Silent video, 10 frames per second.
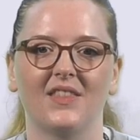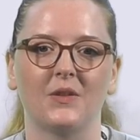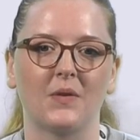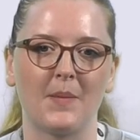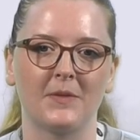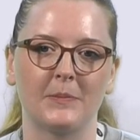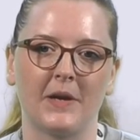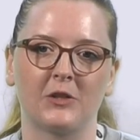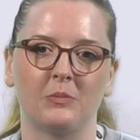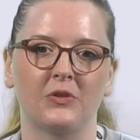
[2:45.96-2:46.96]
The Raman
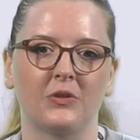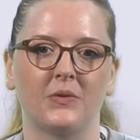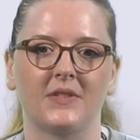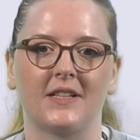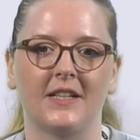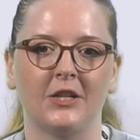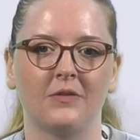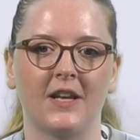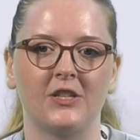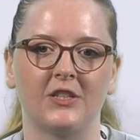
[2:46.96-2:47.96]
spectrum shows a clear
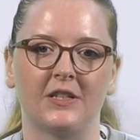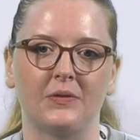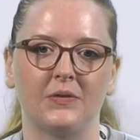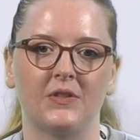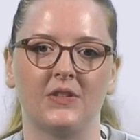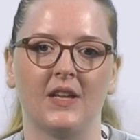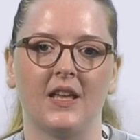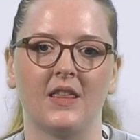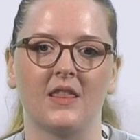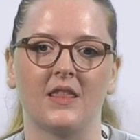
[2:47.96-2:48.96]
red shift
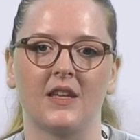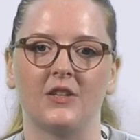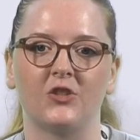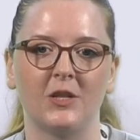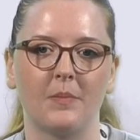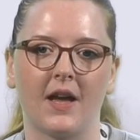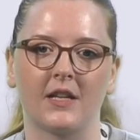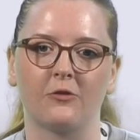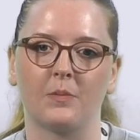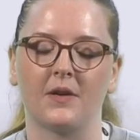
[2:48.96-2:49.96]
in the G
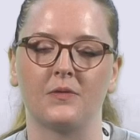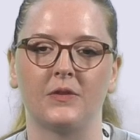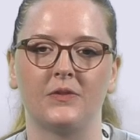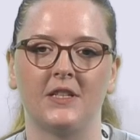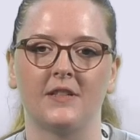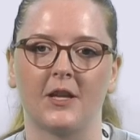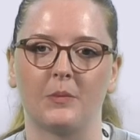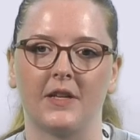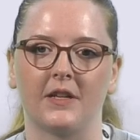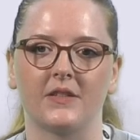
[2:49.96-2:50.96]
band of about 15
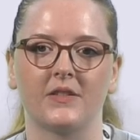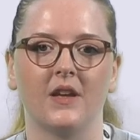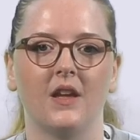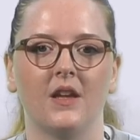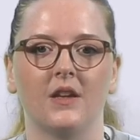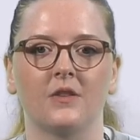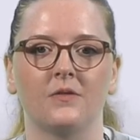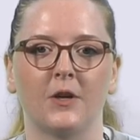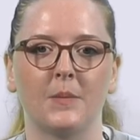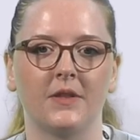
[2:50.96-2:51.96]
nanometers,
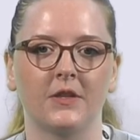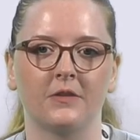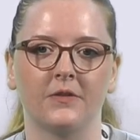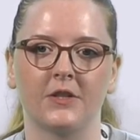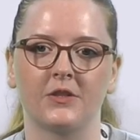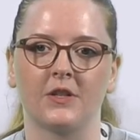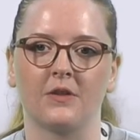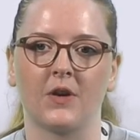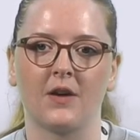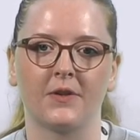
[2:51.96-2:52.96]
confirming the conversion
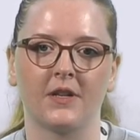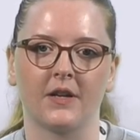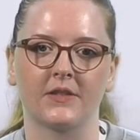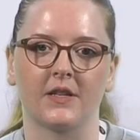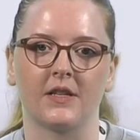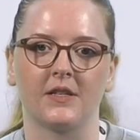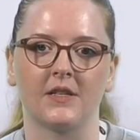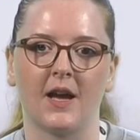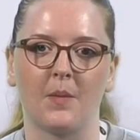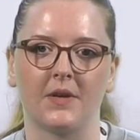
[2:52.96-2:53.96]
of graphene oxide into
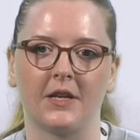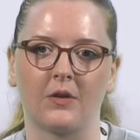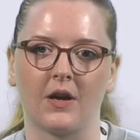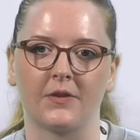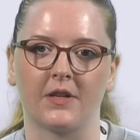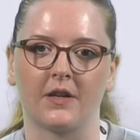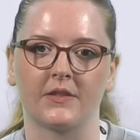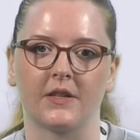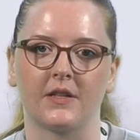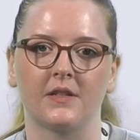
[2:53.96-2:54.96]
aminated graphene
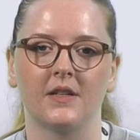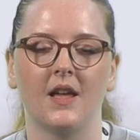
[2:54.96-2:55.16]
oxide.